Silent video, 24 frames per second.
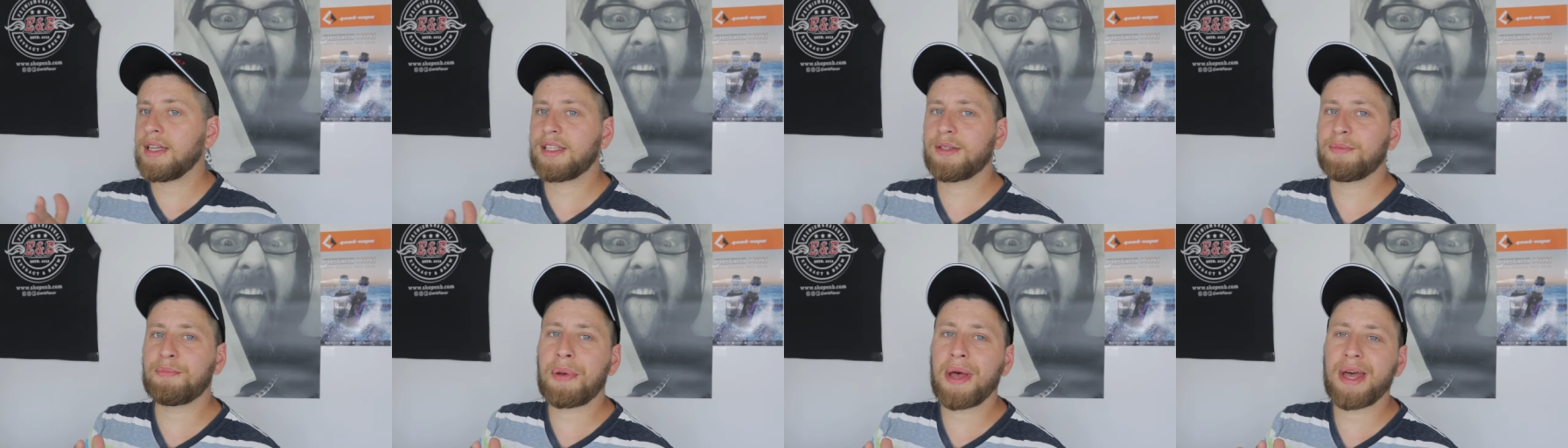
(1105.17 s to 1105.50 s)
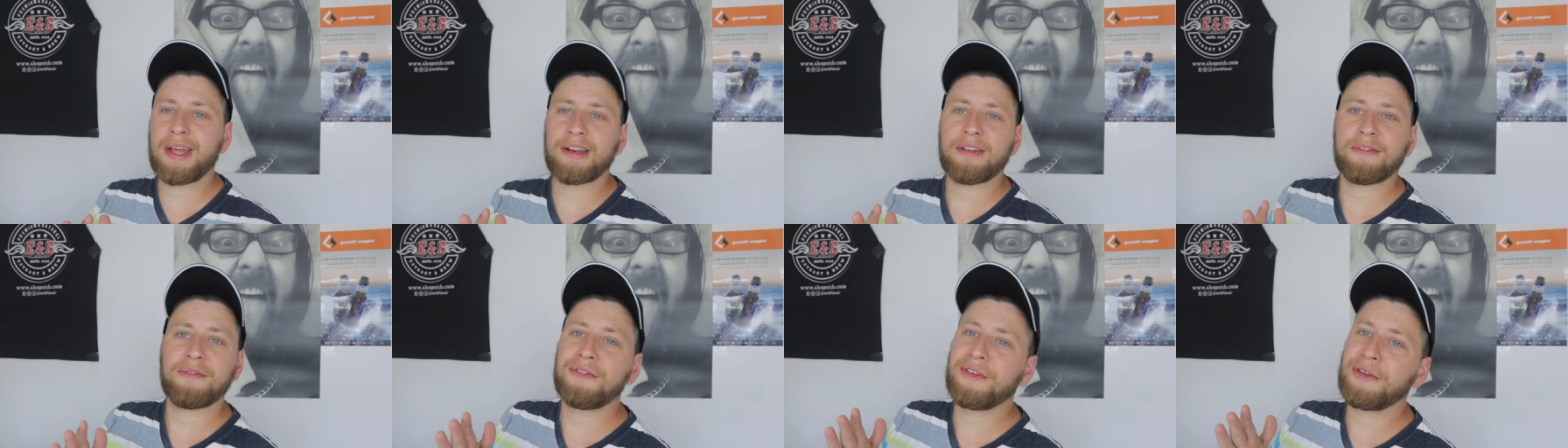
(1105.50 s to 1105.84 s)
it's
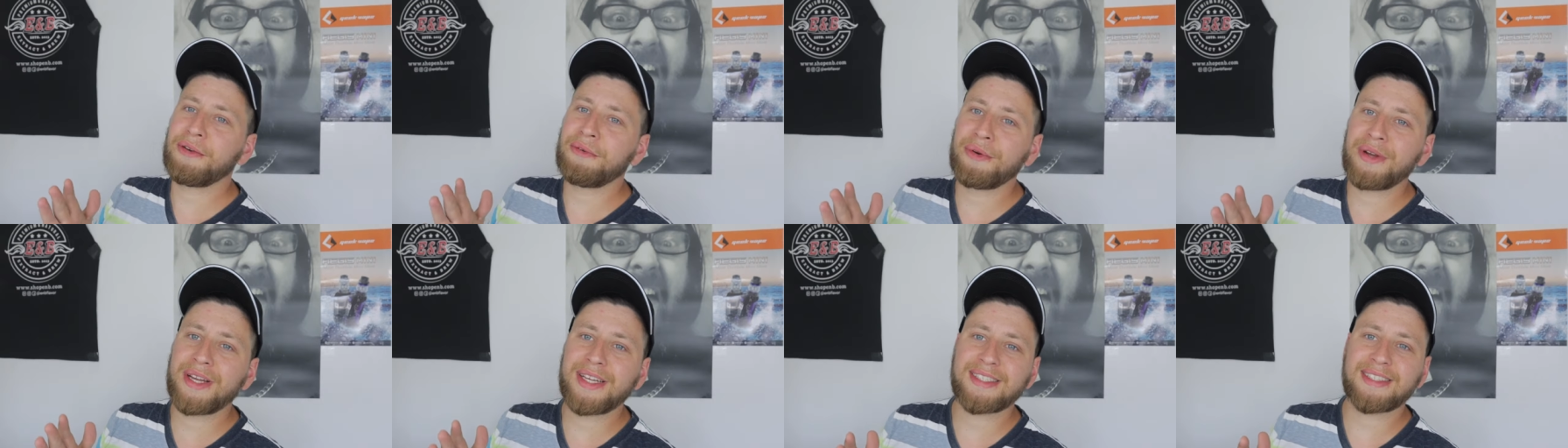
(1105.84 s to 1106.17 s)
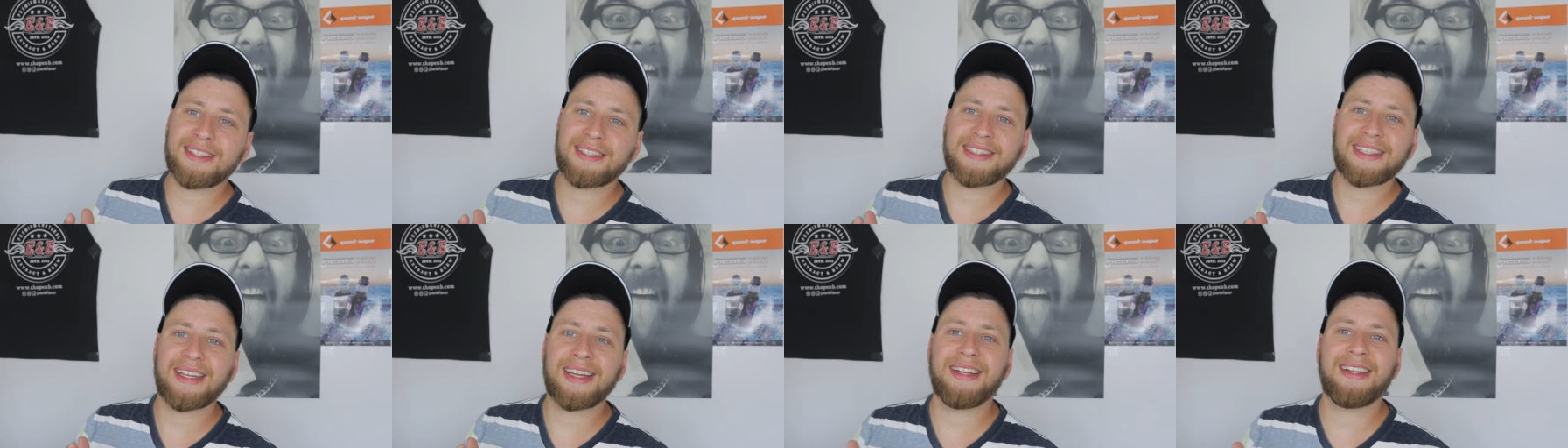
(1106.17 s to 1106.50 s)
been a few weeks
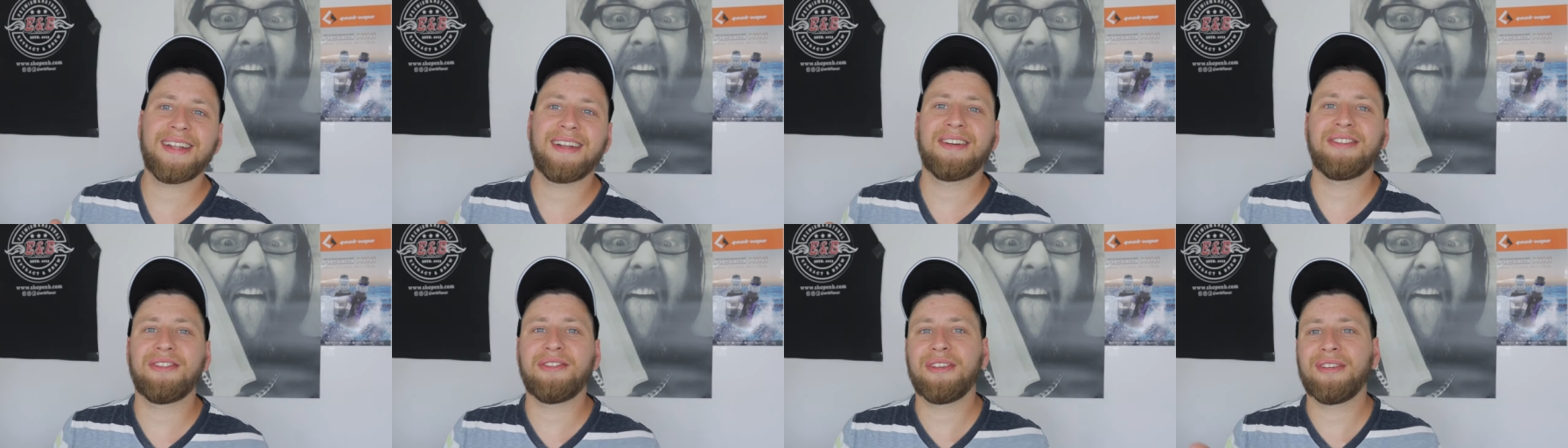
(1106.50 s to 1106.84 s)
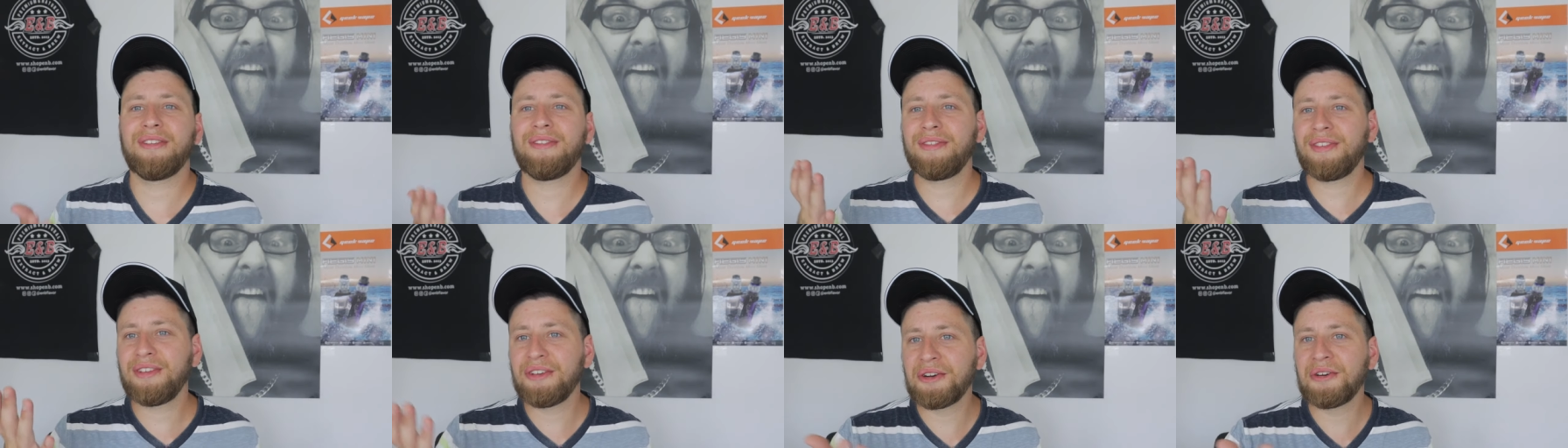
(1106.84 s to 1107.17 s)
since I did a
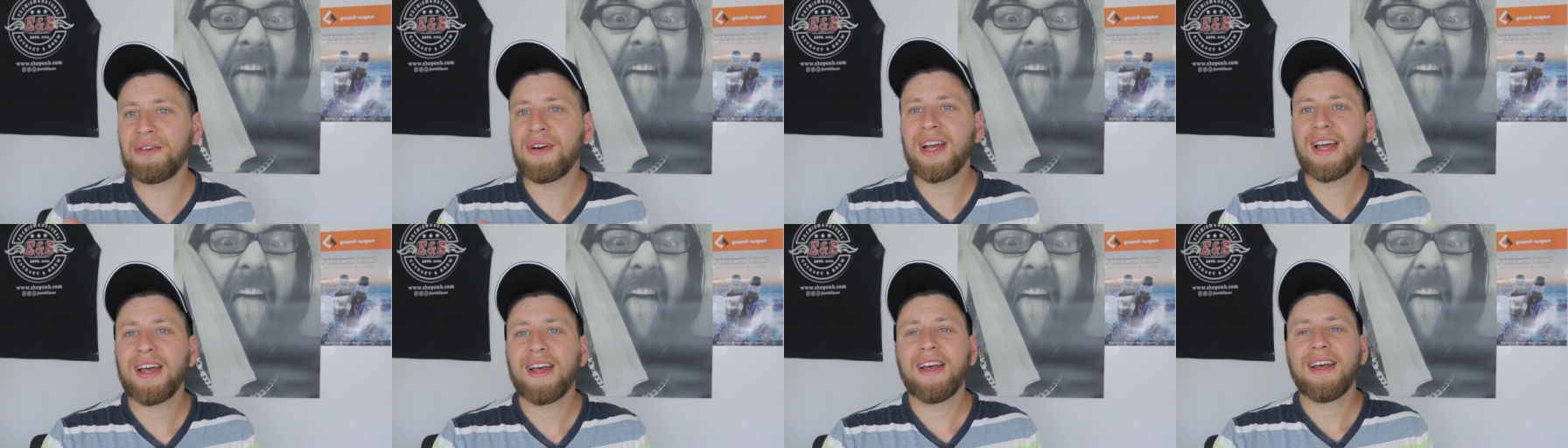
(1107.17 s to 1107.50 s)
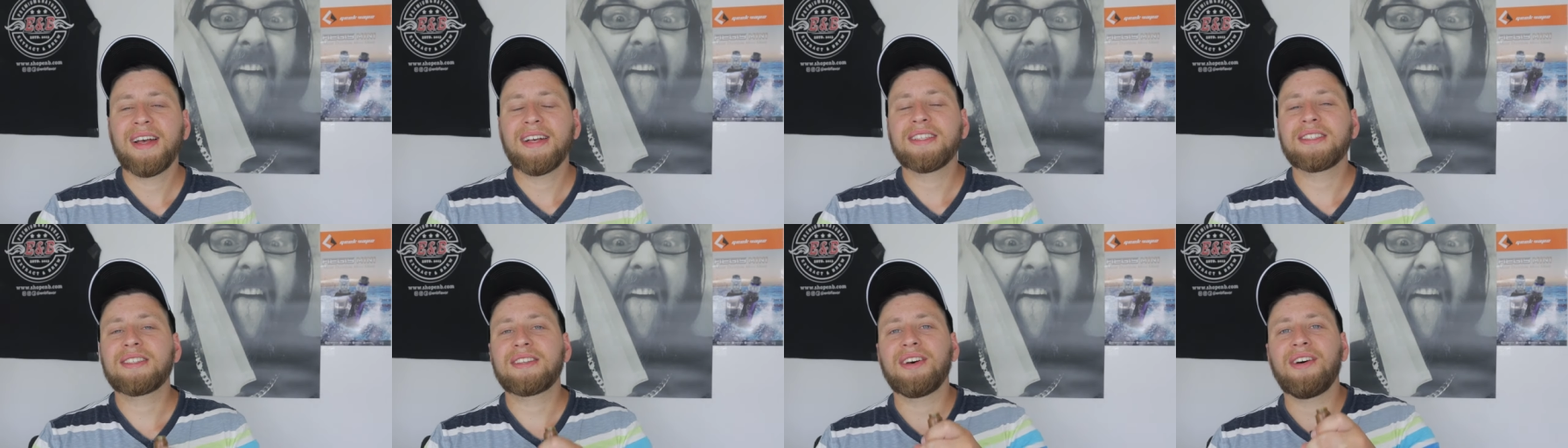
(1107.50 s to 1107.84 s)
review.
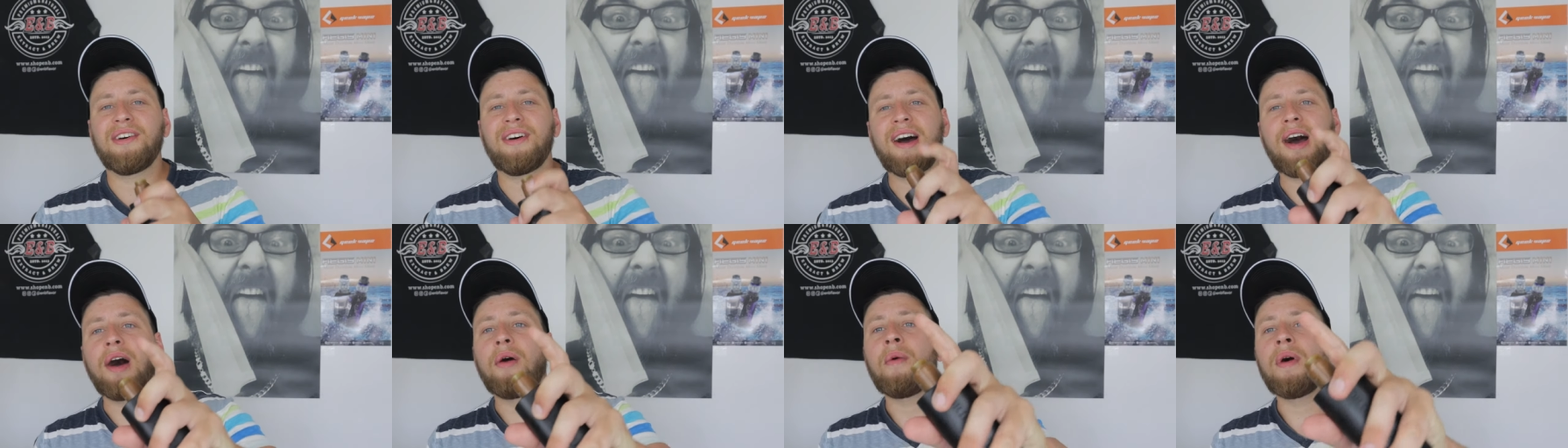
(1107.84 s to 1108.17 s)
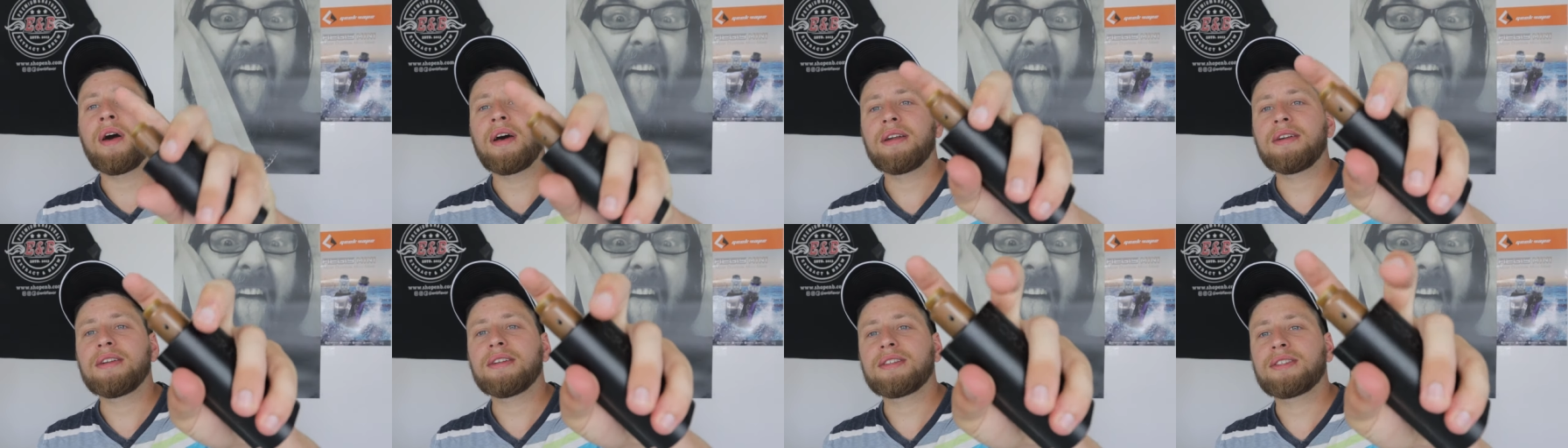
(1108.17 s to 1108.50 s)
So I
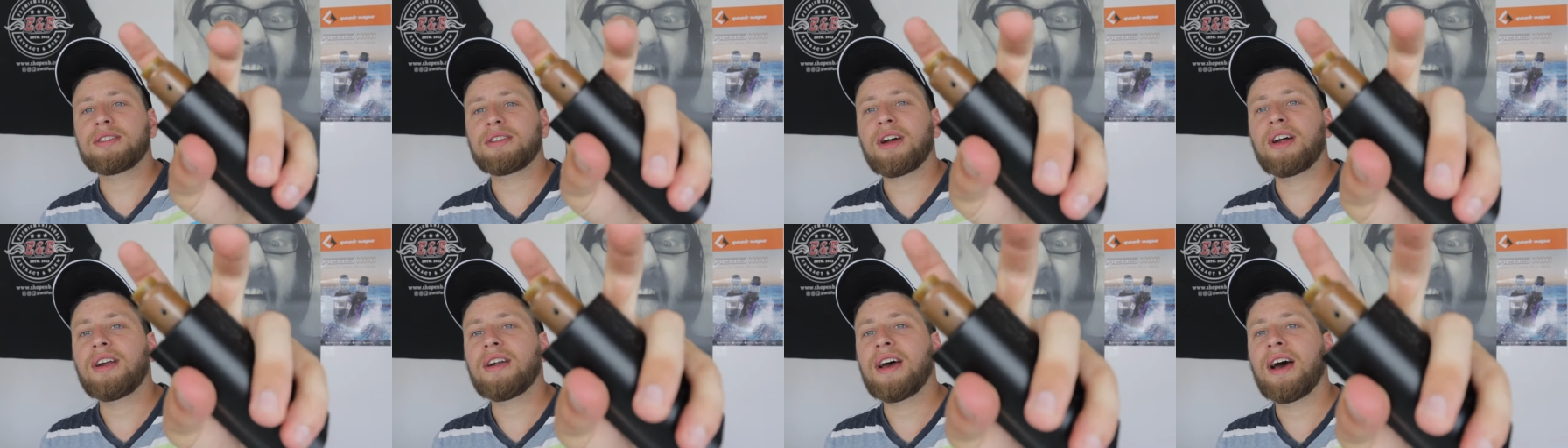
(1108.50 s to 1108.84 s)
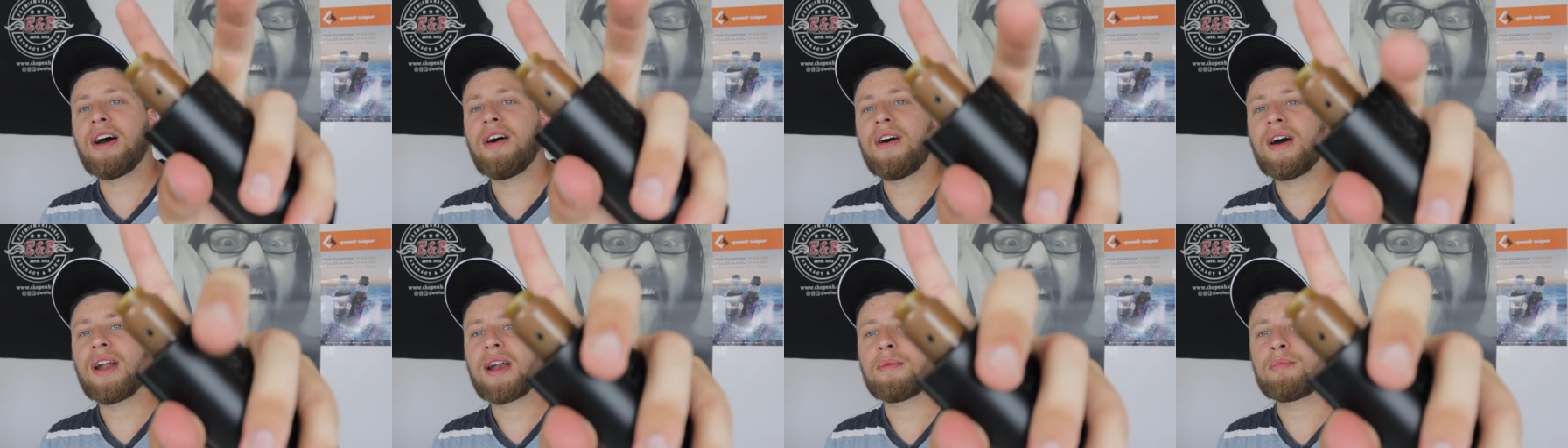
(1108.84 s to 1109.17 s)
wanted to start
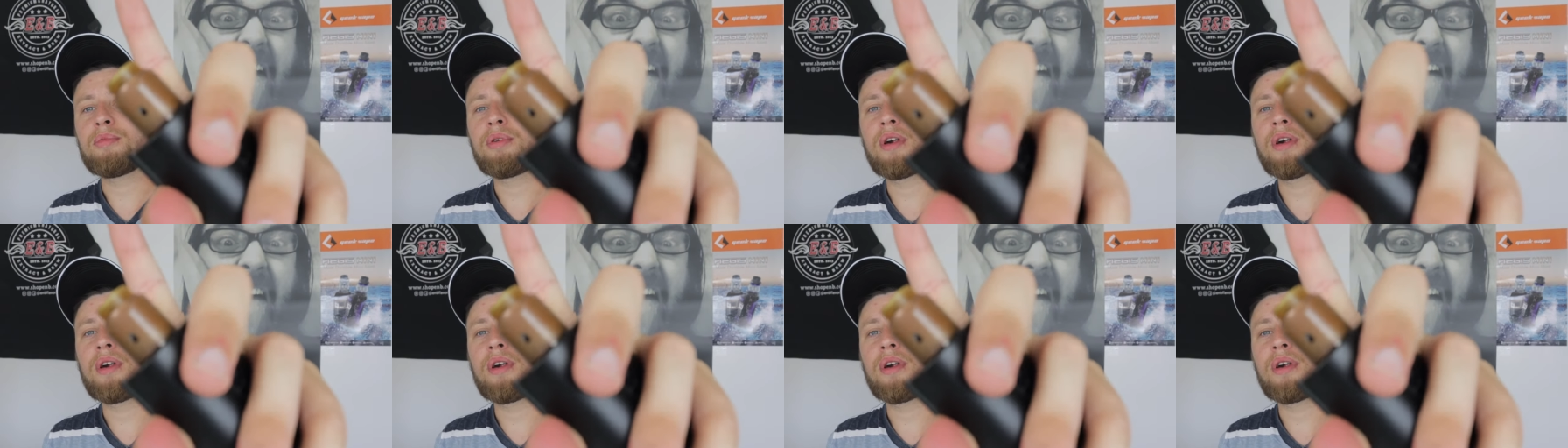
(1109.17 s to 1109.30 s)
out on a